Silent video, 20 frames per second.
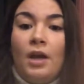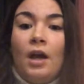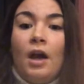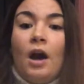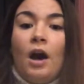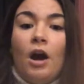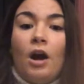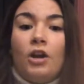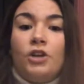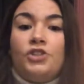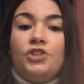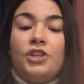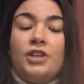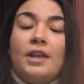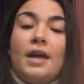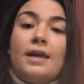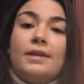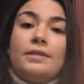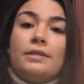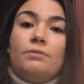Our
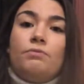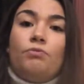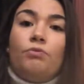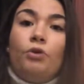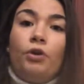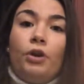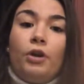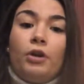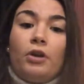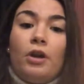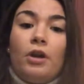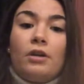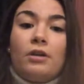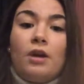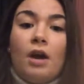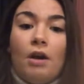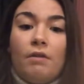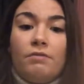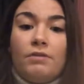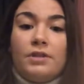GenASM work
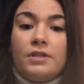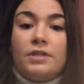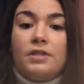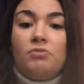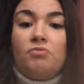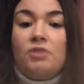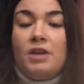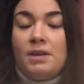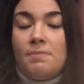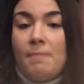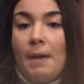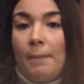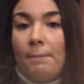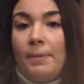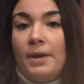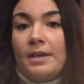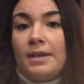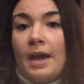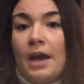covers the read mapping